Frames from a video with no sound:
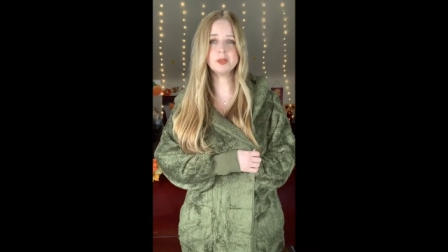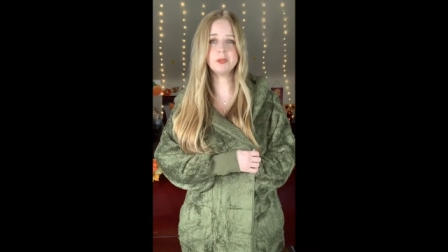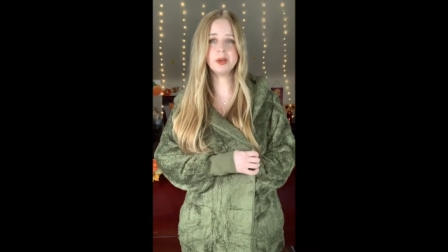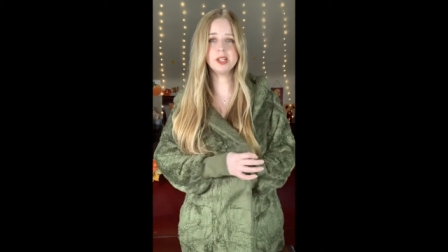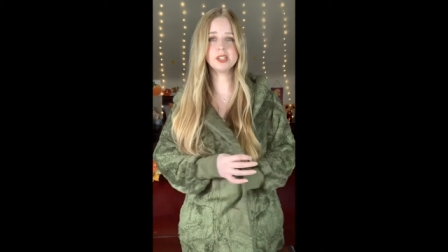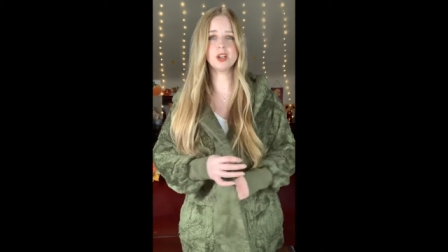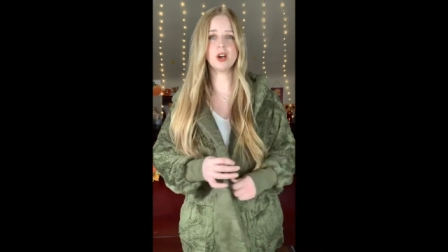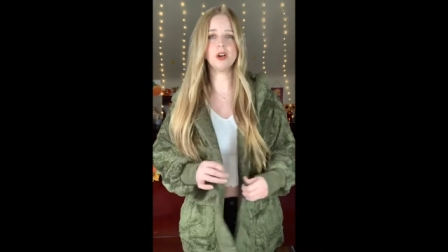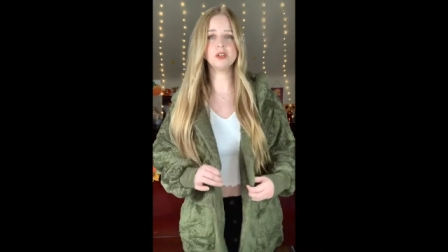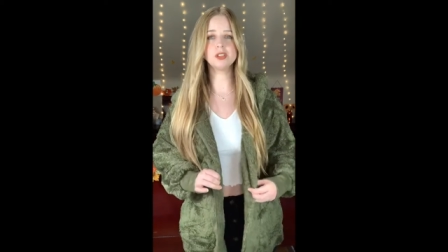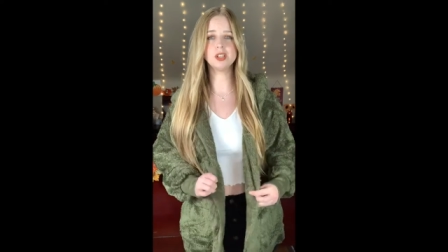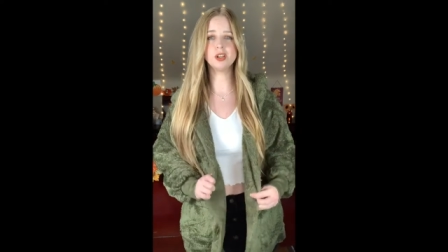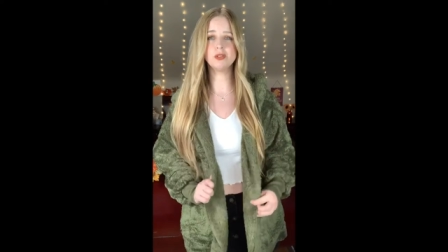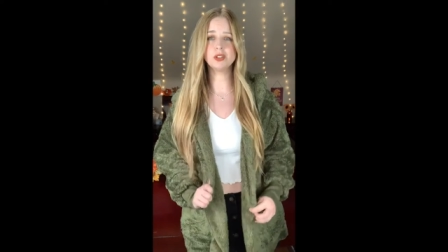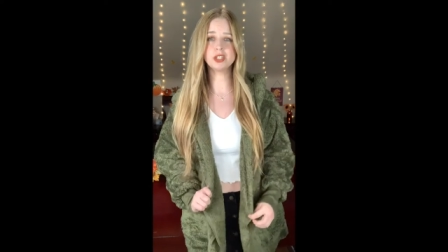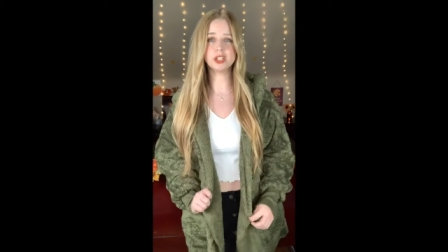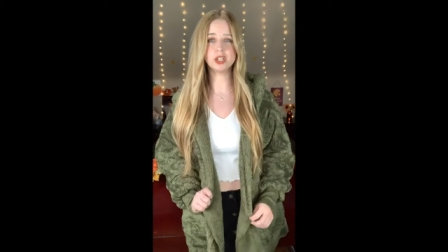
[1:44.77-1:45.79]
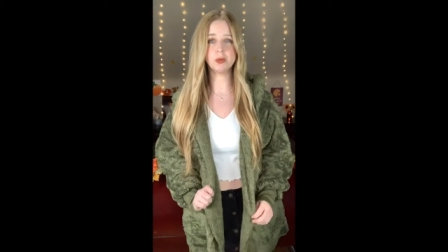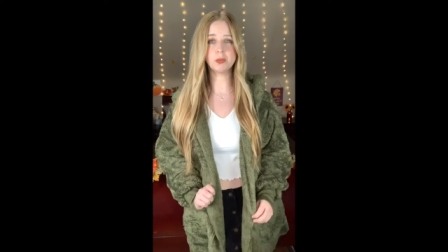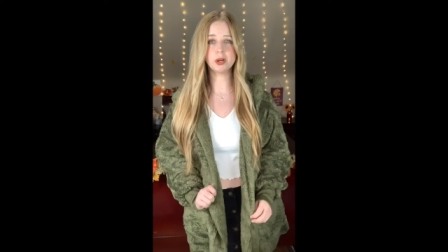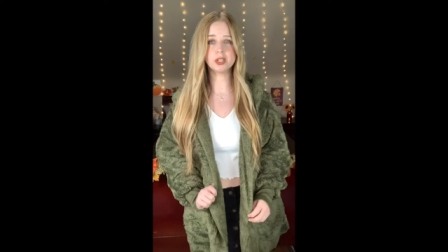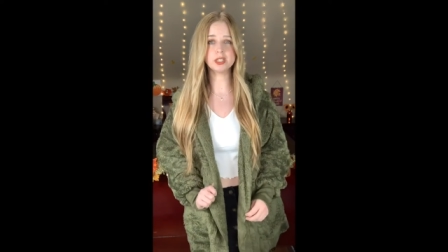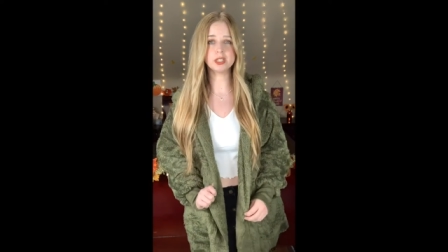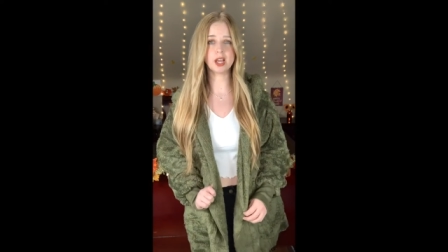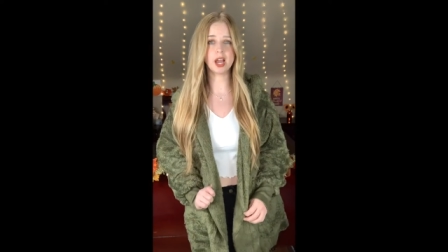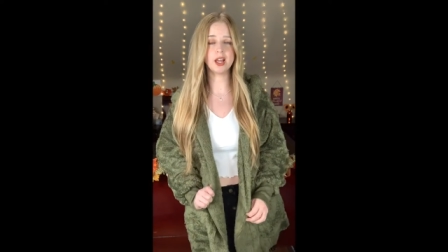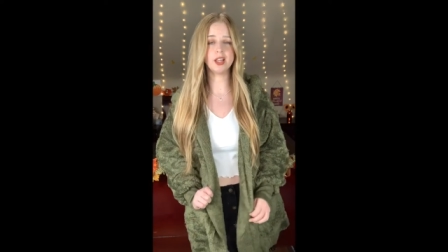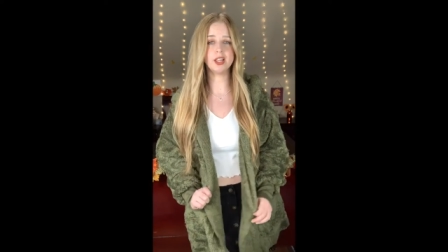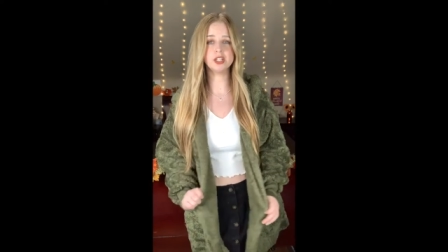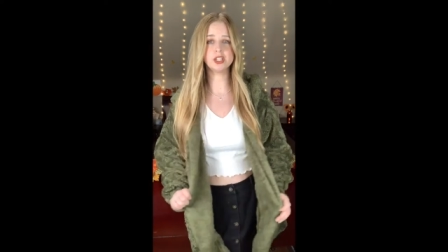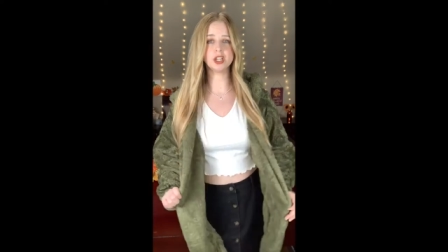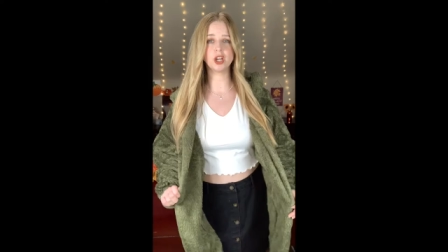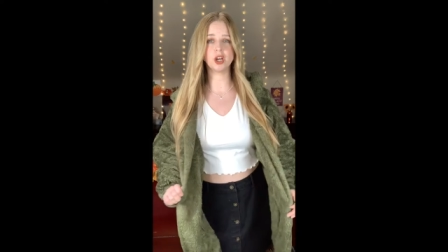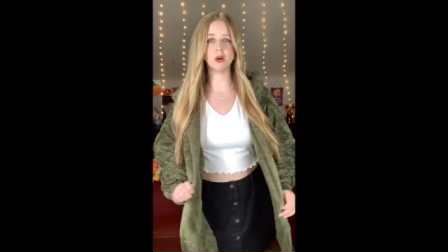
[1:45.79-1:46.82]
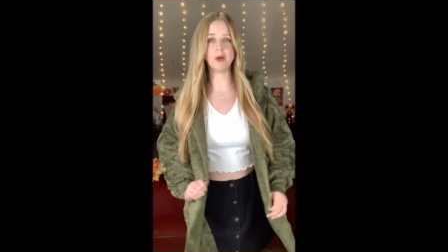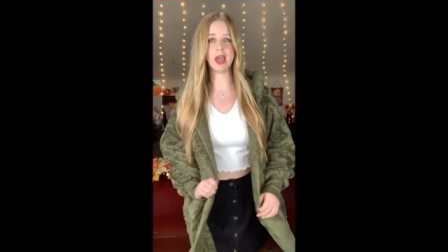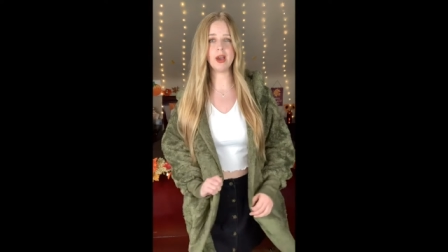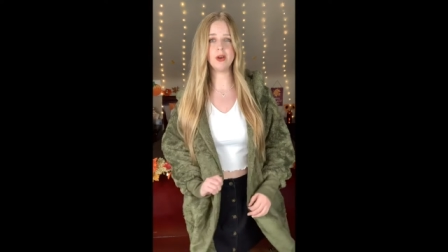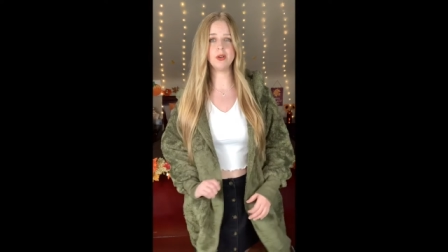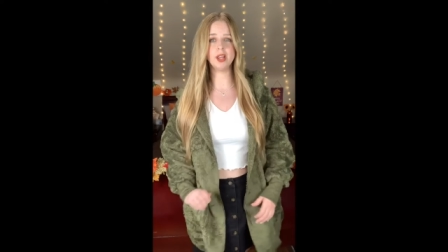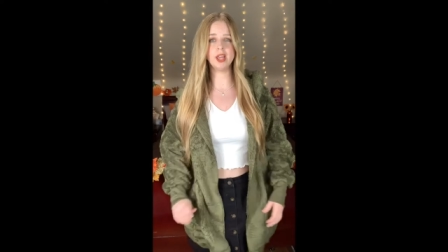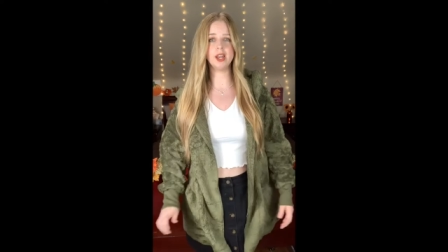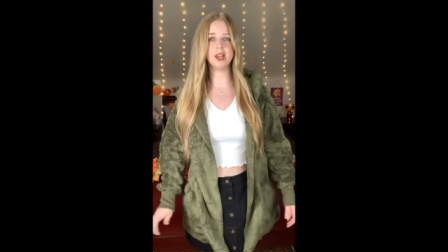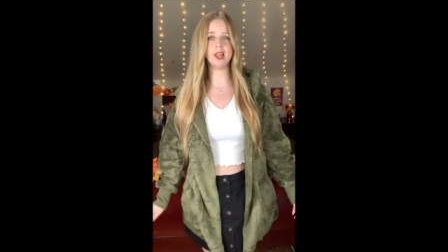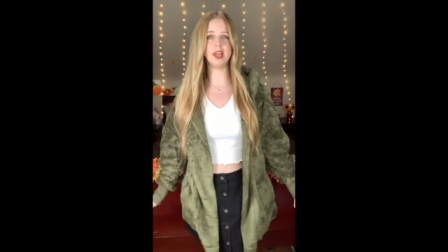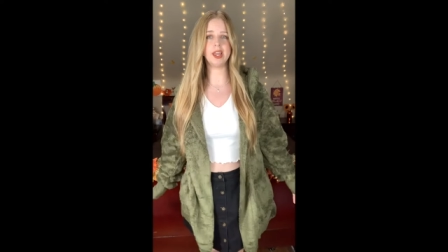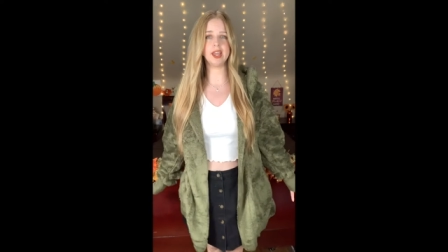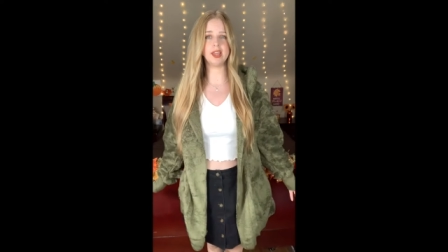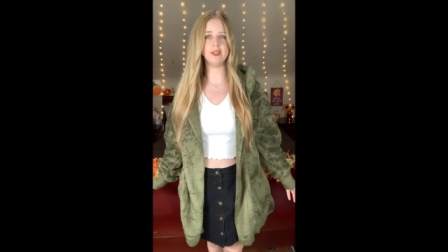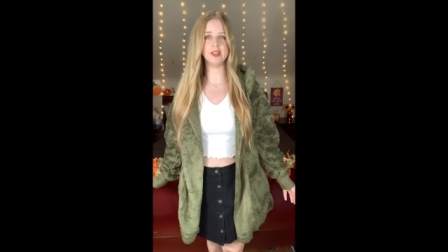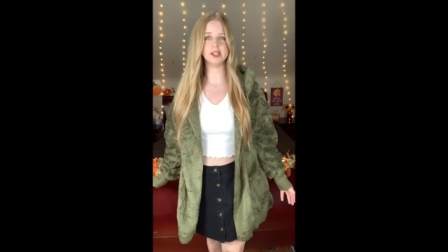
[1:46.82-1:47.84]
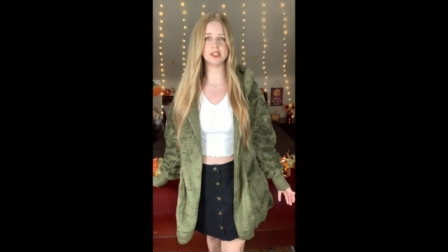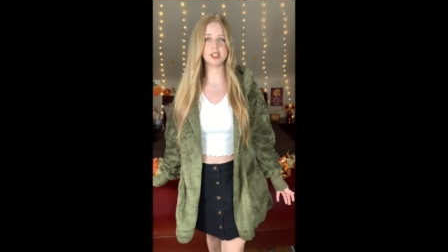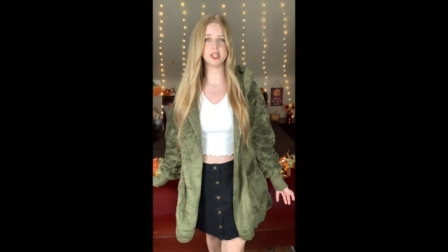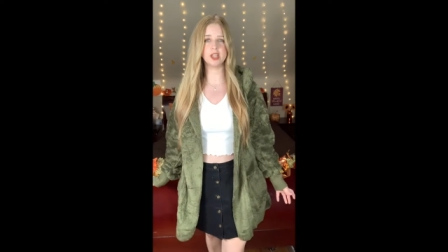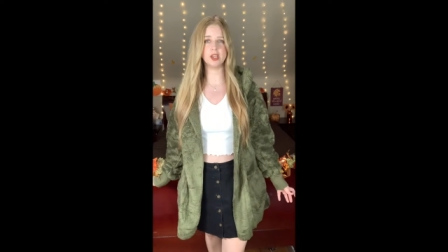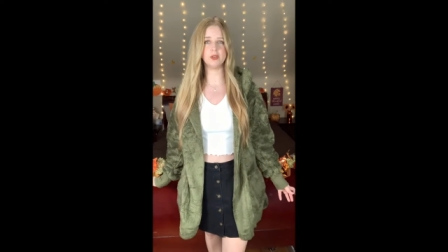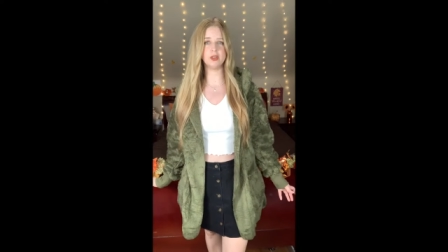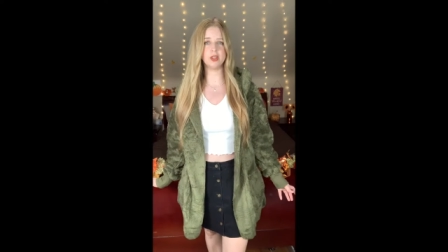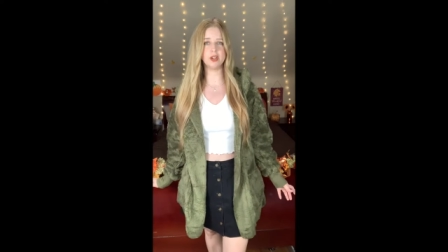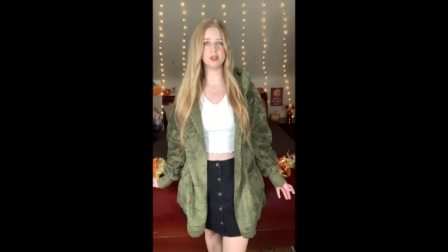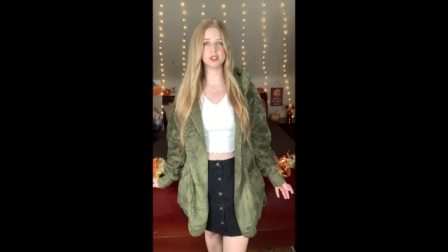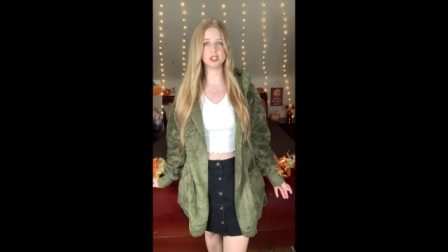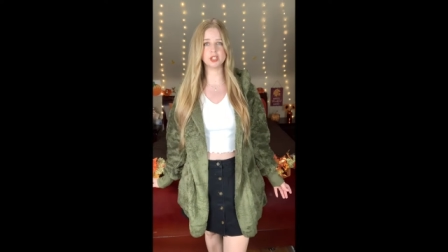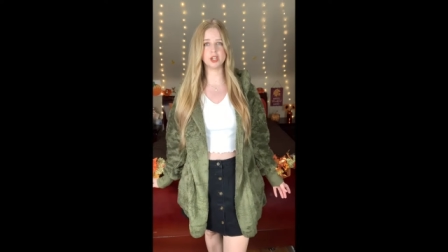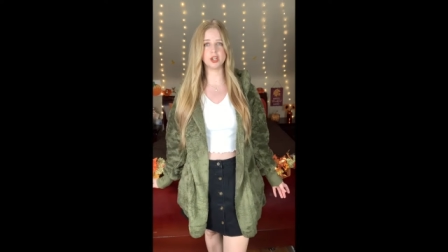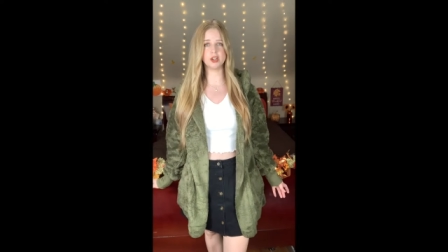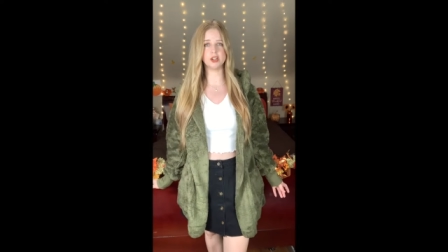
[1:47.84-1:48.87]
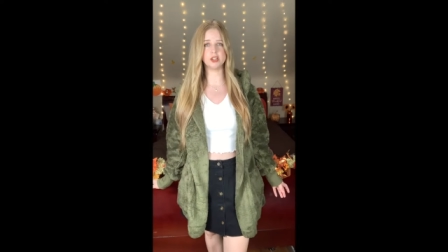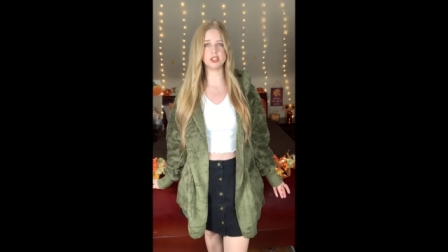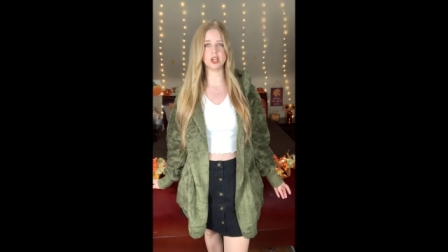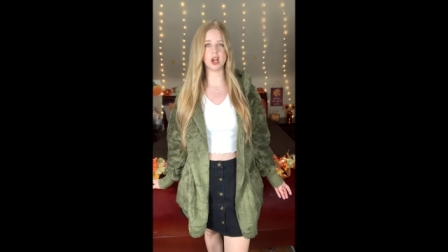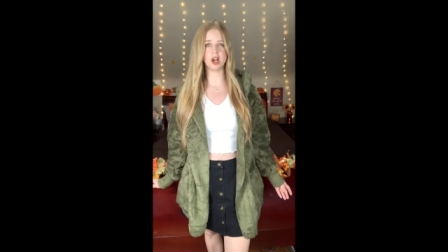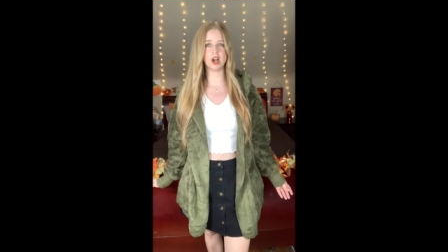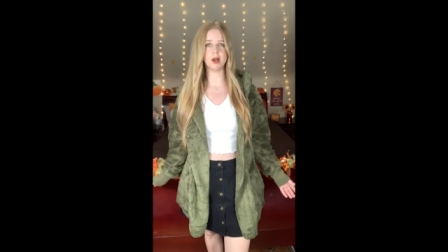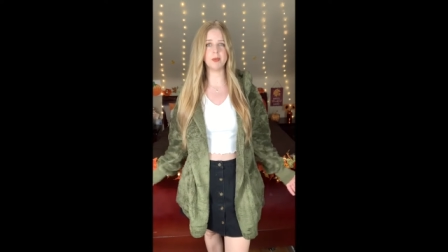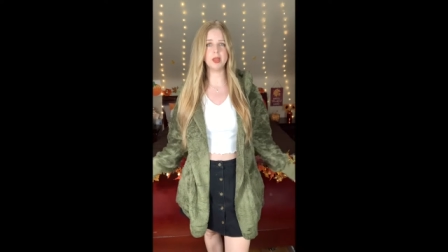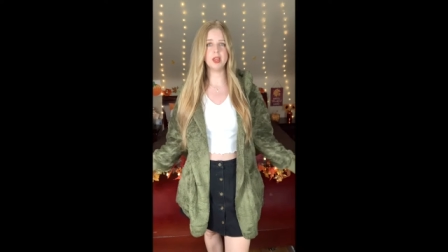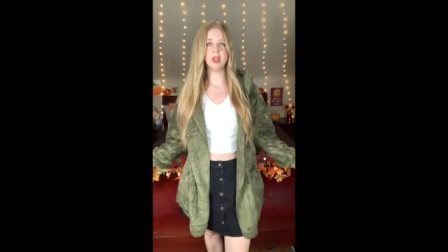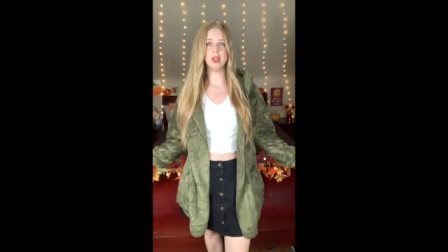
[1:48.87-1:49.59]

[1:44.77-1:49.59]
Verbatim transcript: But it's also super stylish to go out in, like in this cute little skirt and top.